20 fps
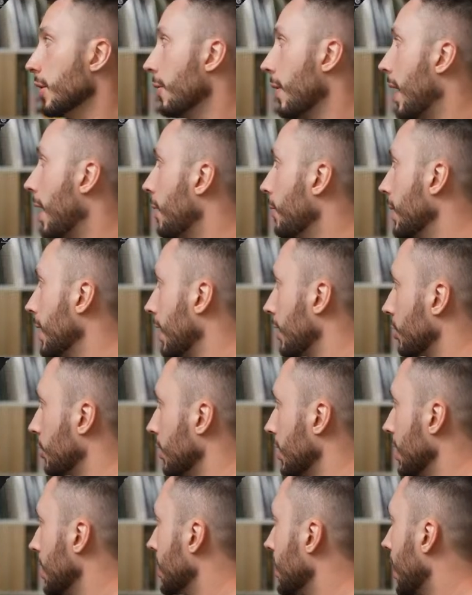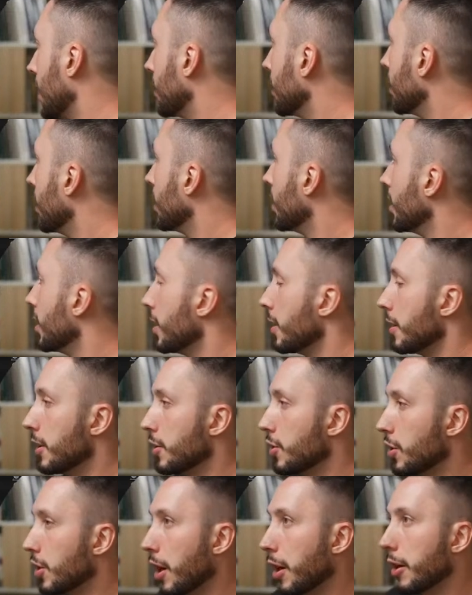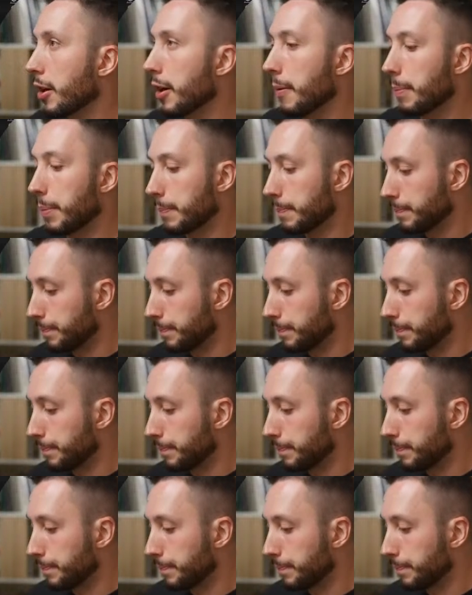how we actually set this shot up.